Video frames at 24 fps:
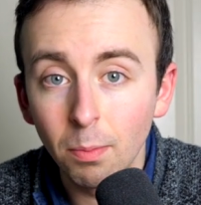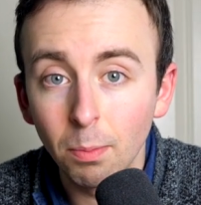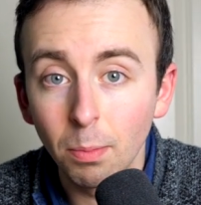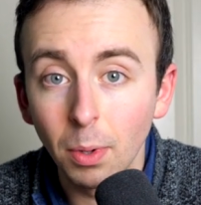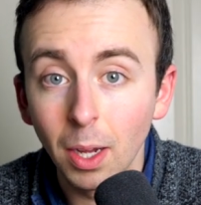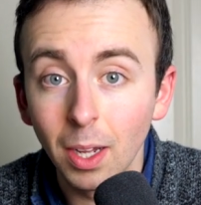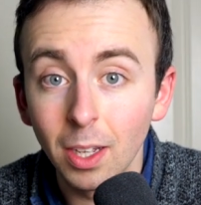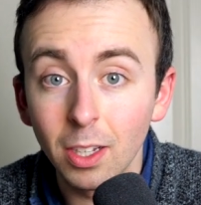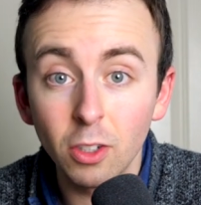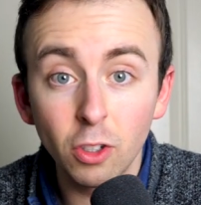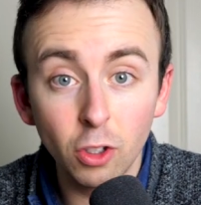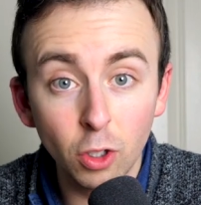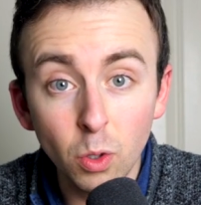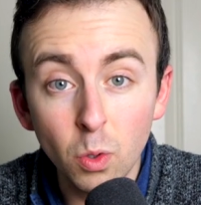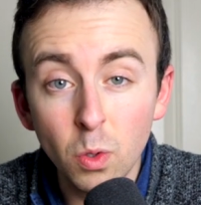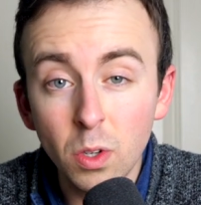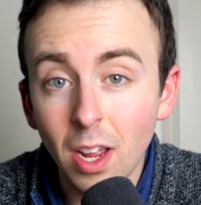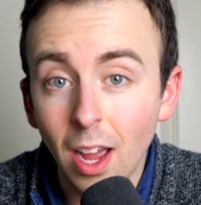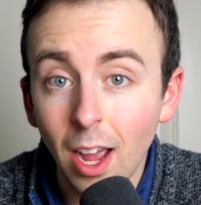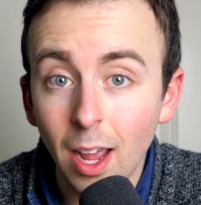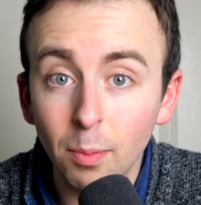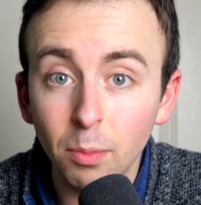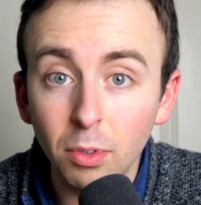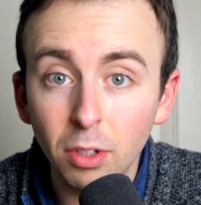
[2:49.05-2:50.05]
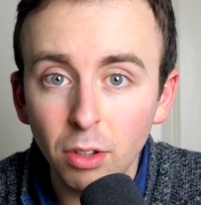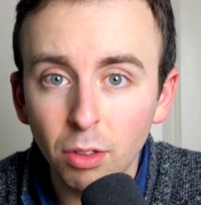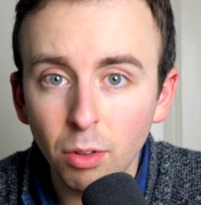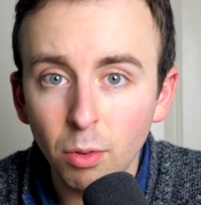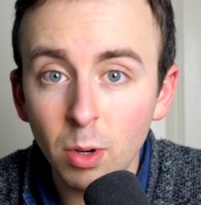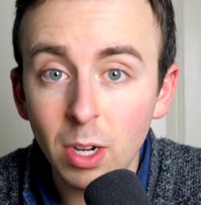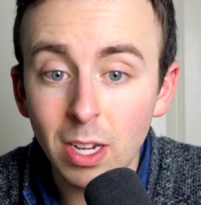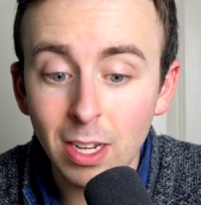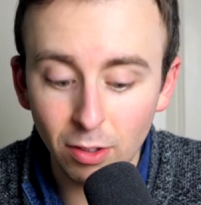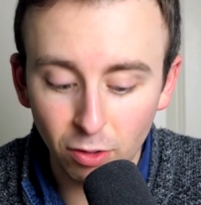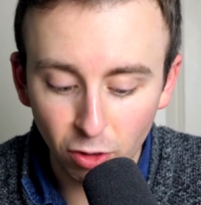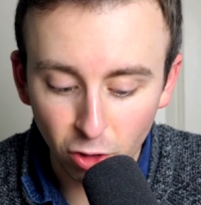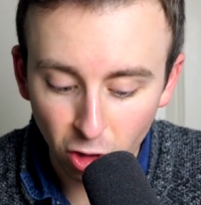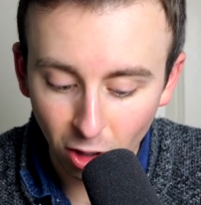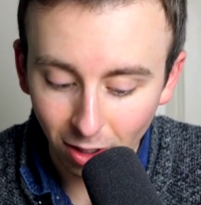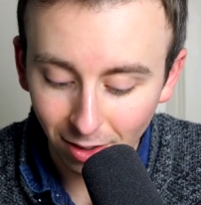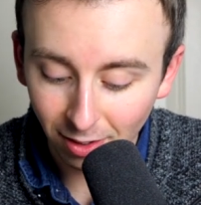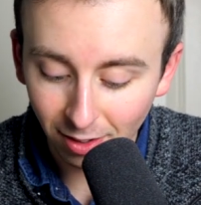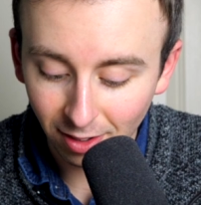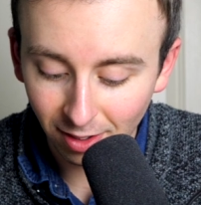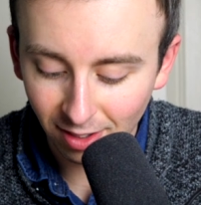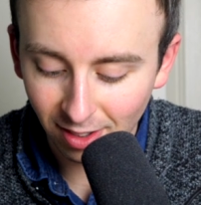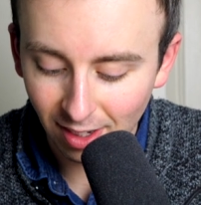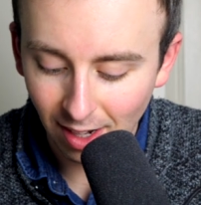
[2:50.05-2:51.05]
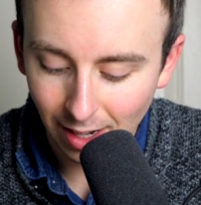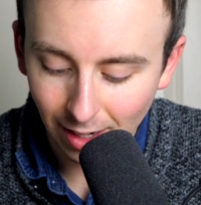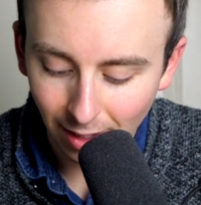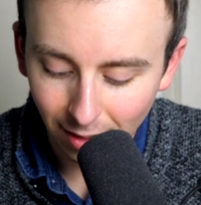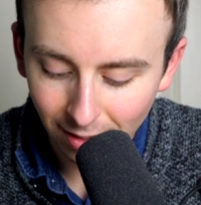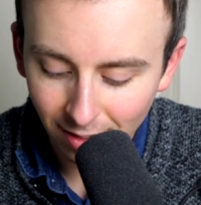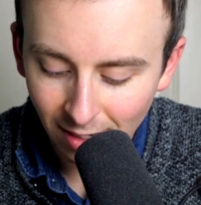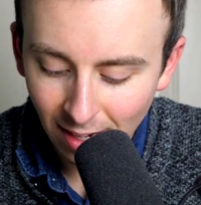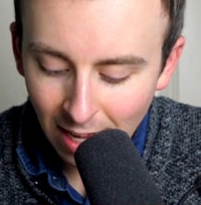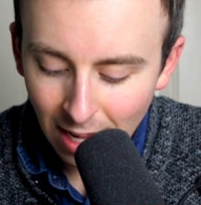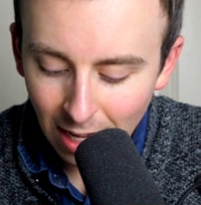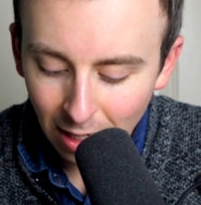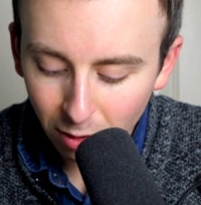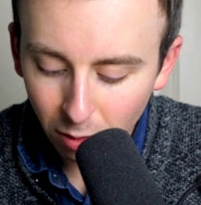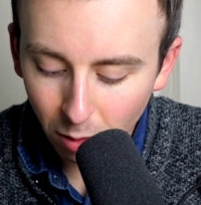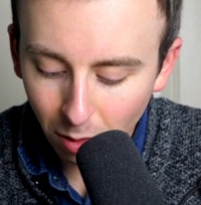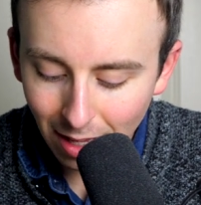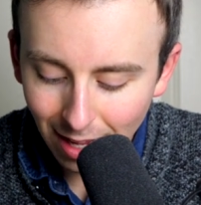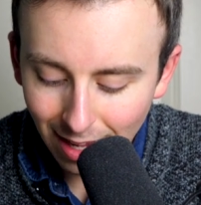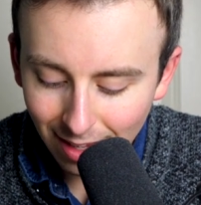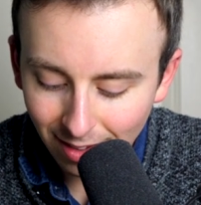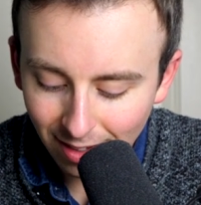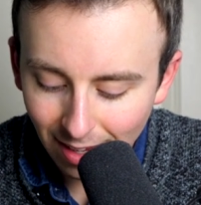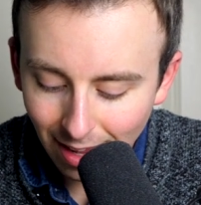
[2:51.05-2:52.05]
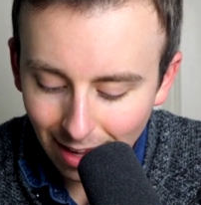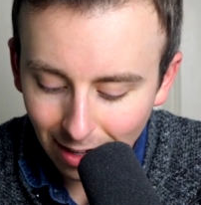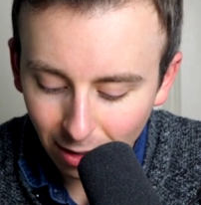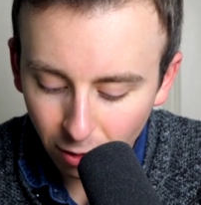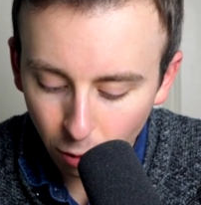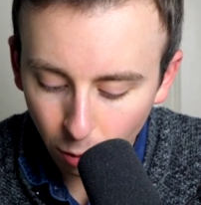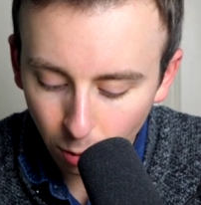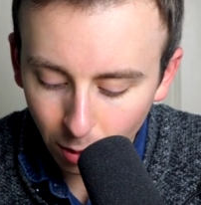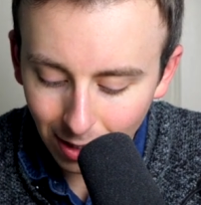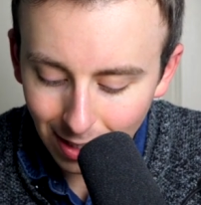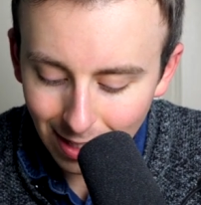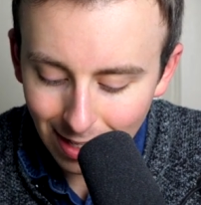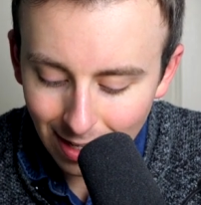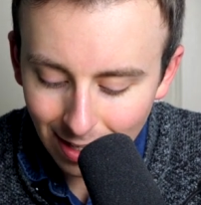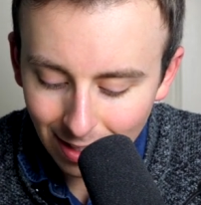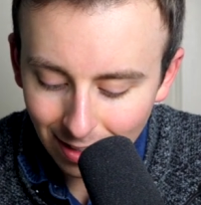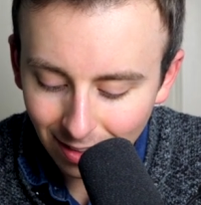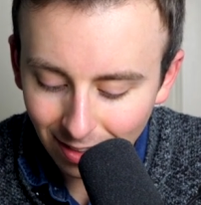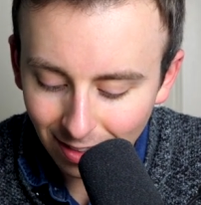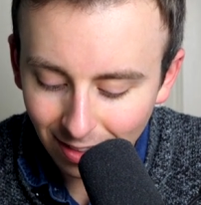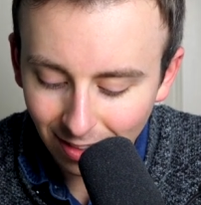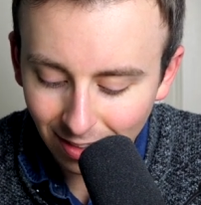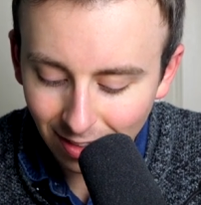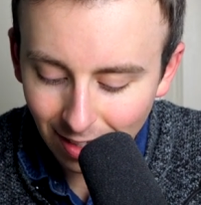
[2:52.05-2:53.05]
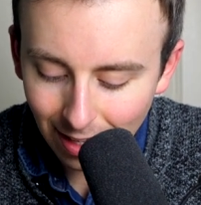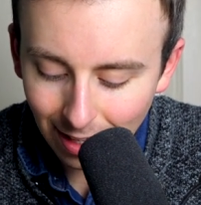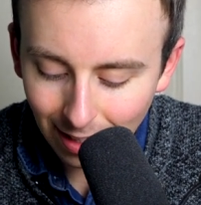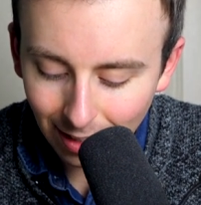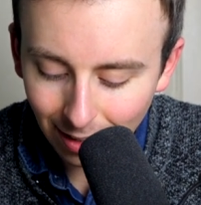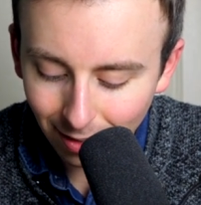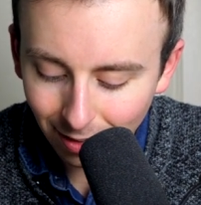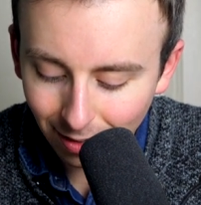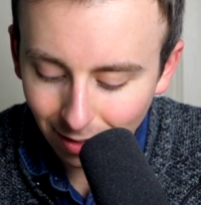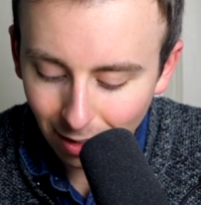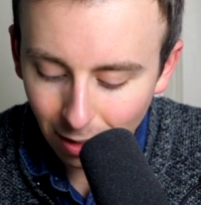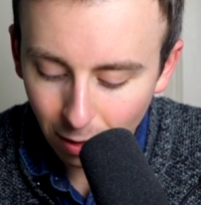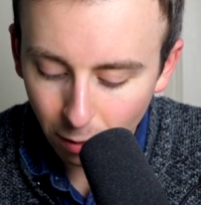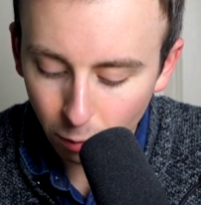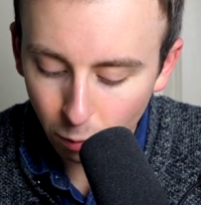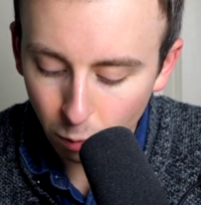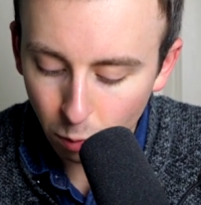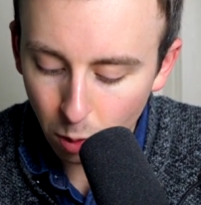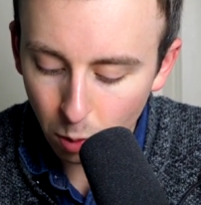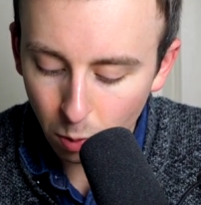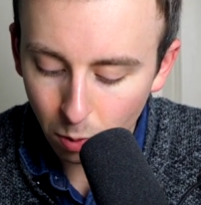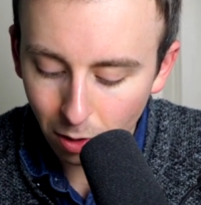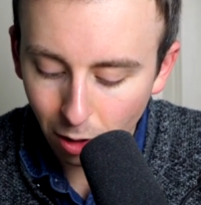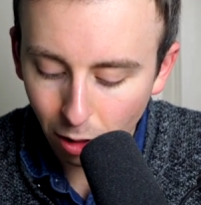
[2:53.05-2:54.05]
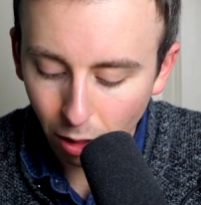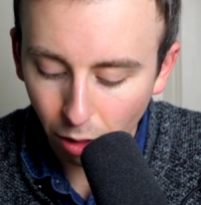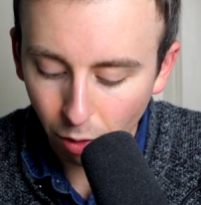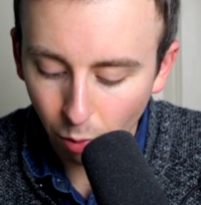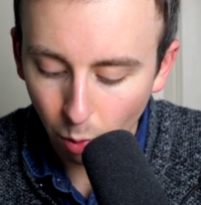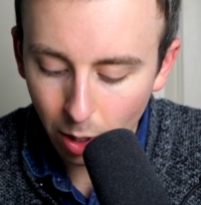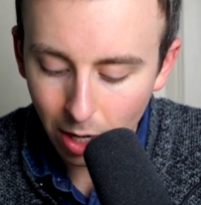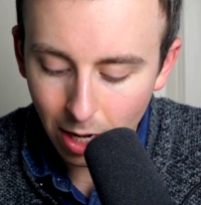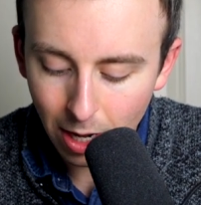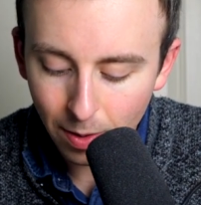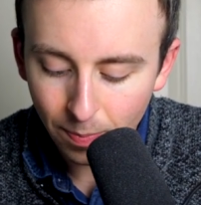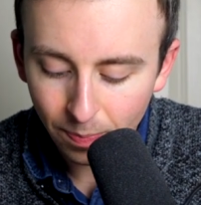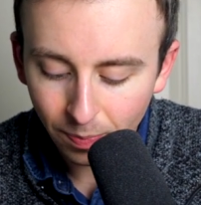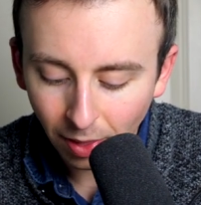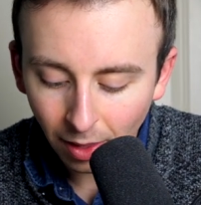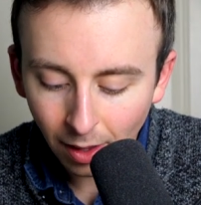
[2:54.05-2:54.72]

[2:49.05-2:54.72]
but 2 times 3 is just 6, so that's actually 6 root 3.